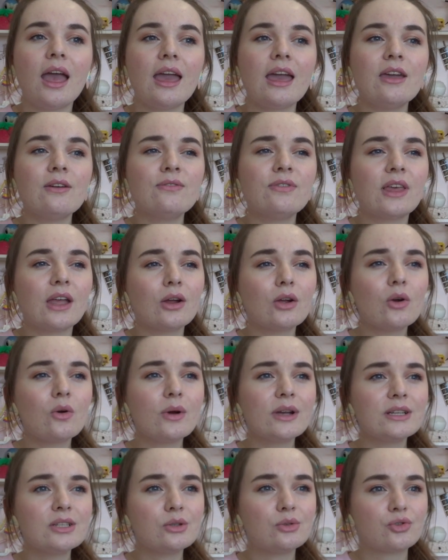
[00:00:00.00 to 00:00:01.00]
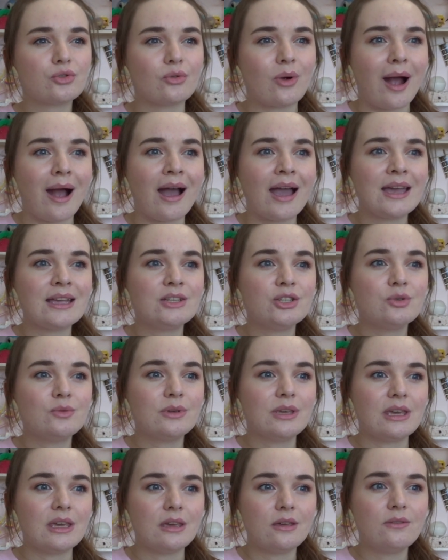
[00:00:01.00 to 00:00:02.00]
If they're going to try to
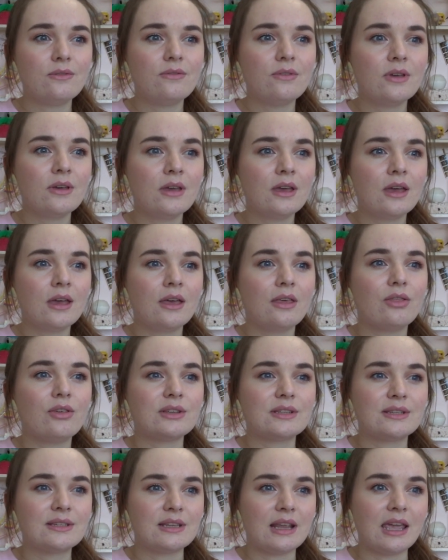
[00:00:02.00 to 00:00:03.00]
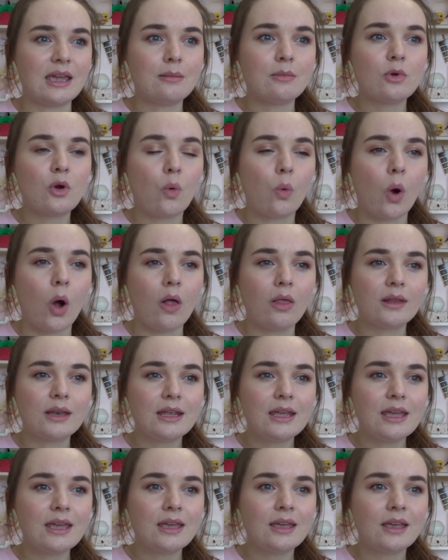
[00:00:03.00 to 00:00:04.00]
give the same
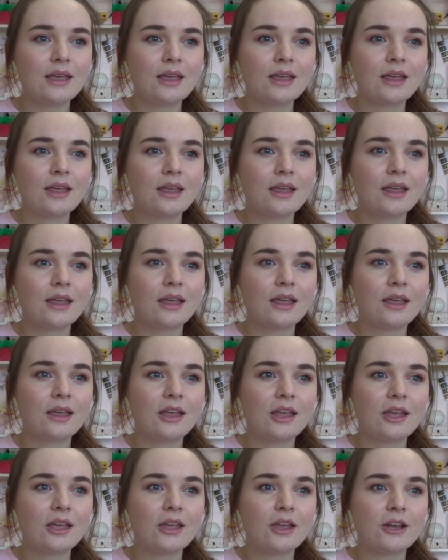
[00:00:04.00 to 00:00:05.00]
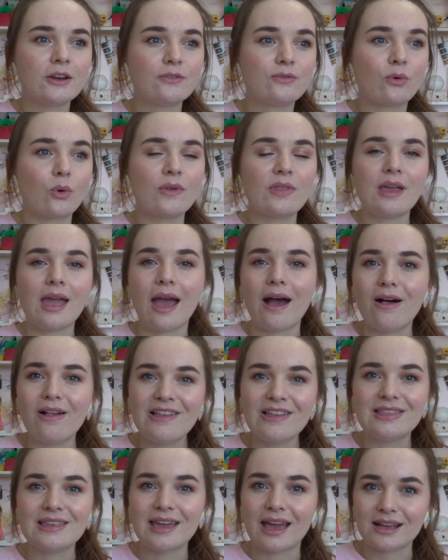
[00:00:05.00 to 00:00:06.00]
quality for the L
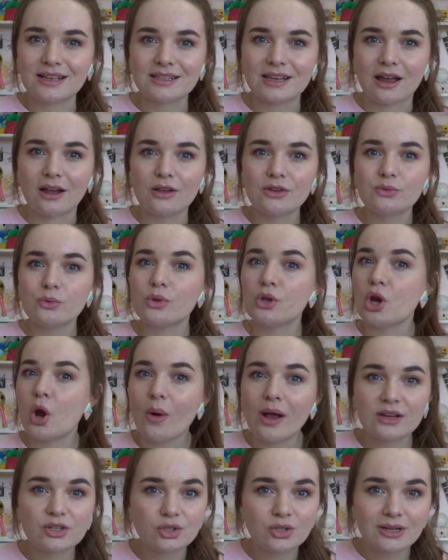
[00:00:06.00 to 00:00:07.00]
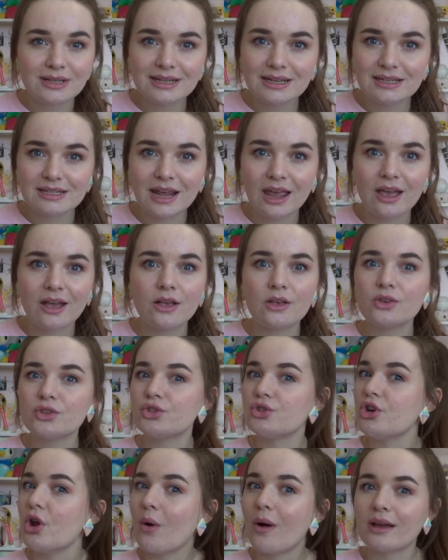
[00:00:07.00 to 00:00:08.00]
and the XLs with no extra details,
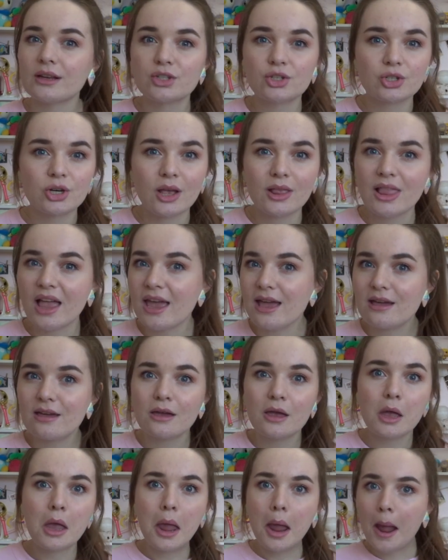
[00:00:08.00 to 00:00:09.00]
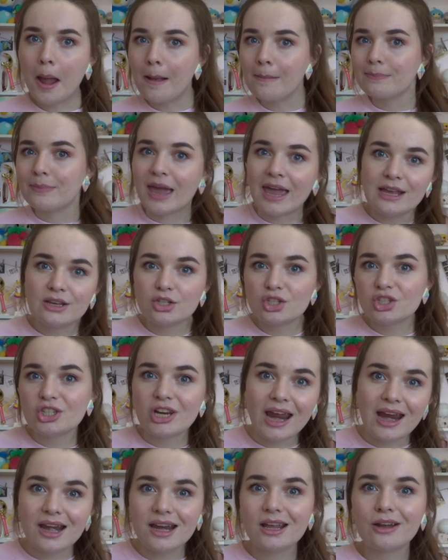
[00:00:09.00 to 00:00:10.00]
no extra like paint
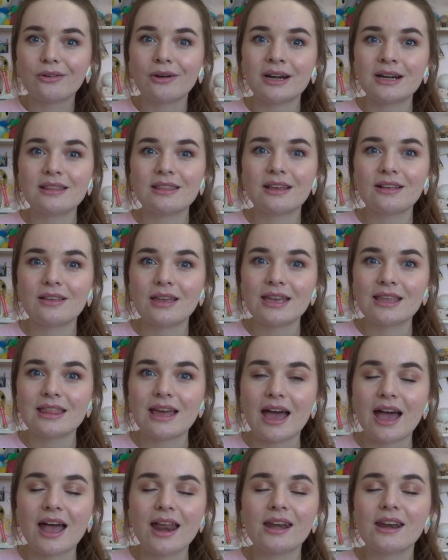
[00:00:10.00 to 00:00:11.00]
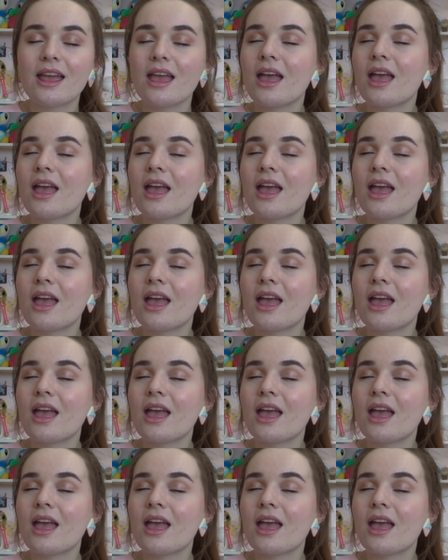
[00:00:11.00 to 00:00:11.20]
shading or anything like that,